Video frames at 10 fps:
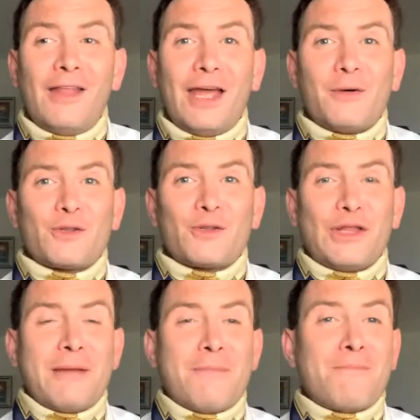and that was for
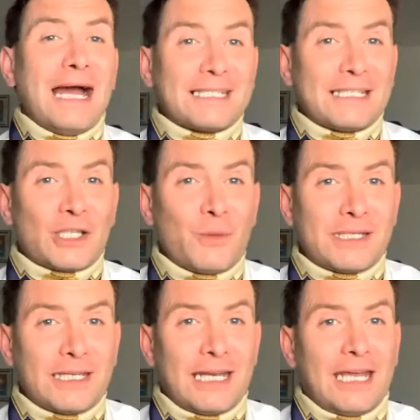the ambassador to
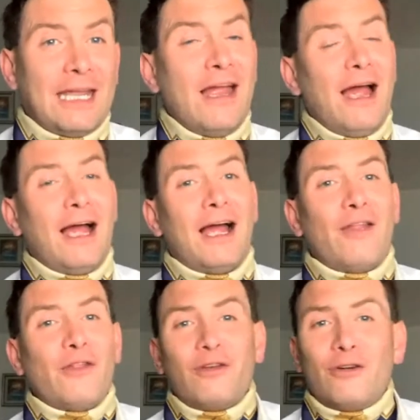Italy
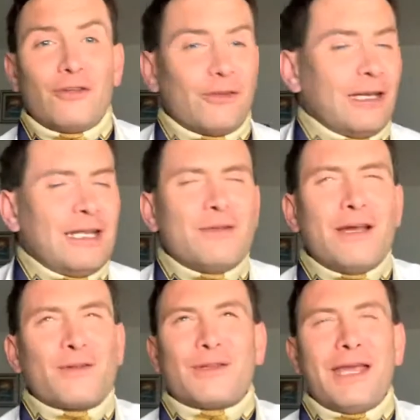and the Lord of
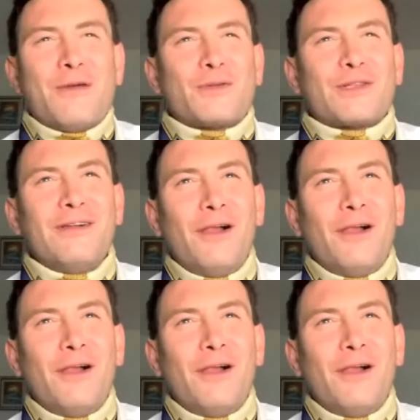it was, it was